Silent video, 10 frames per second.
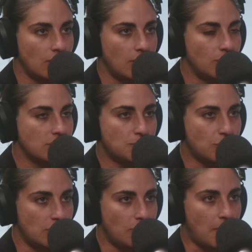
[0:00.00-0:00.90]
It was
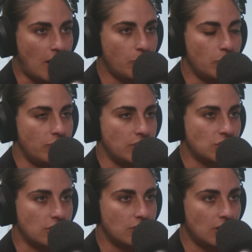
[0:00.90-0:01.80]
pretty remarkable
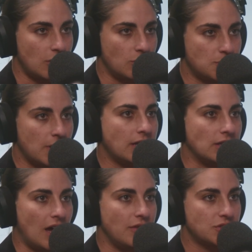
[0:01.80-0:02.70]
vision. It was being
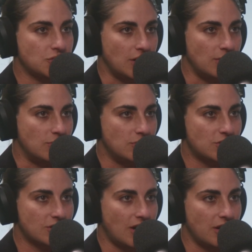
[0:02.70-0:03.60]
live
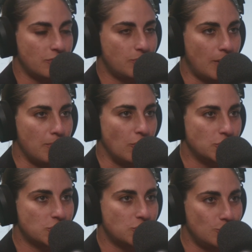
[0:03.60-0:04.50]
streamed kind of by
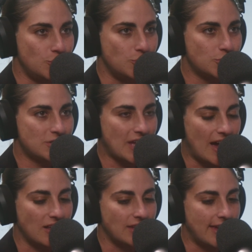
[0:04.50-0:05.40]
most news
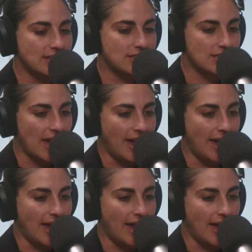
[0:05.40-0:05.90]
outlets,